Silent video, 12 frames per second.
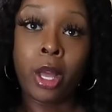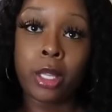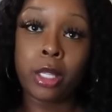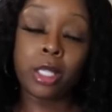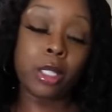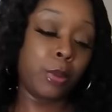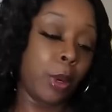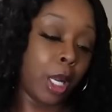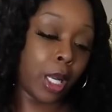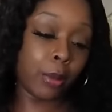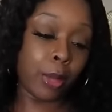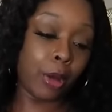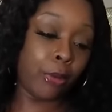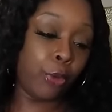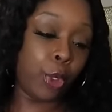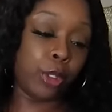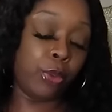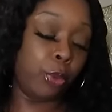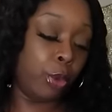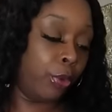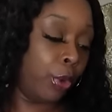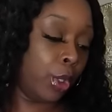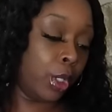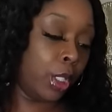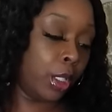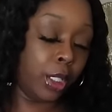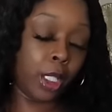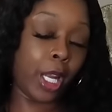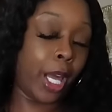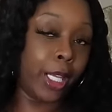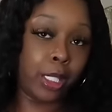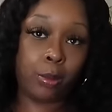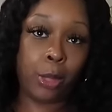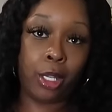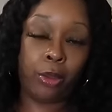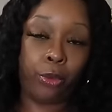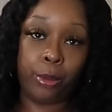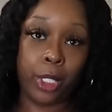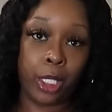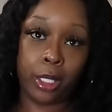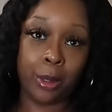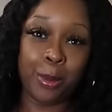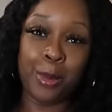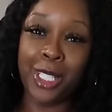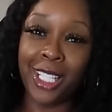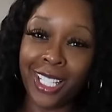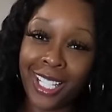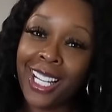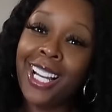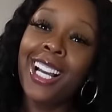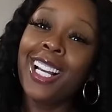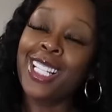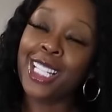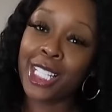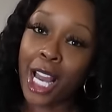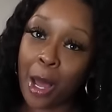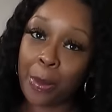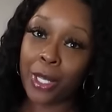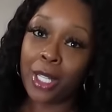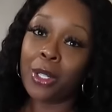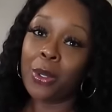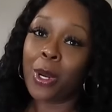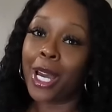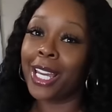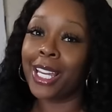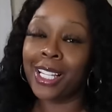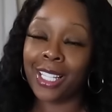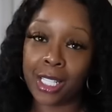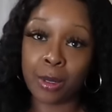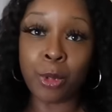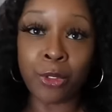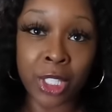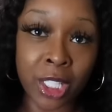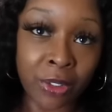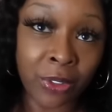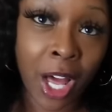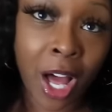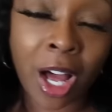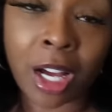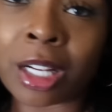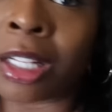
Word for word: This is probably like my fourth review in the, the last month from them. Shop EKOUER. Let's move into the vlog.